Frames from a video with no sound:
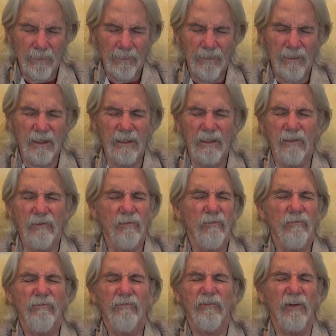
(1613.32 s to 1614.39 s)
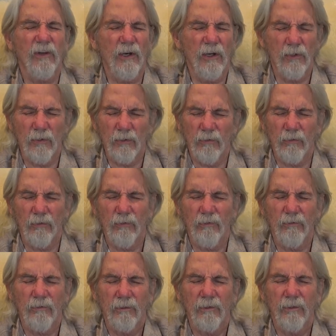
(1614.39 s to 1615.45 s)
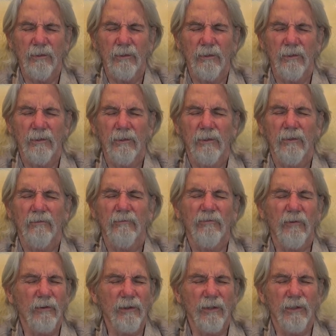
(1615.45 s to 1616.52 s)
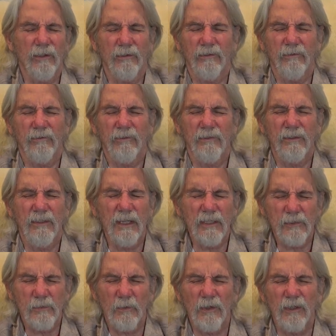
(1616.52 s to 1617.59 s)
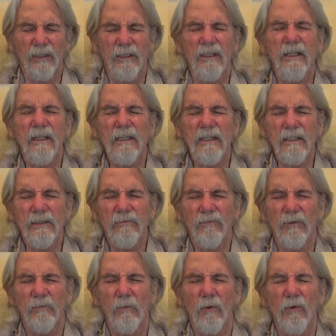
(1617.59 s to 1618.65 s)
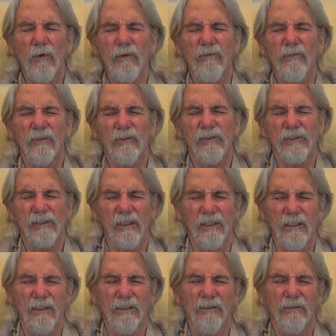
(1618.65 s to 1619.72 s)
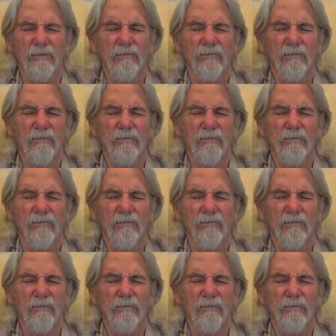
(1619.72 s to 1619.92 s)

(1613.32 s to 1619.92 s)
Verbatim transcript: that flow for the desperate need for more of your Son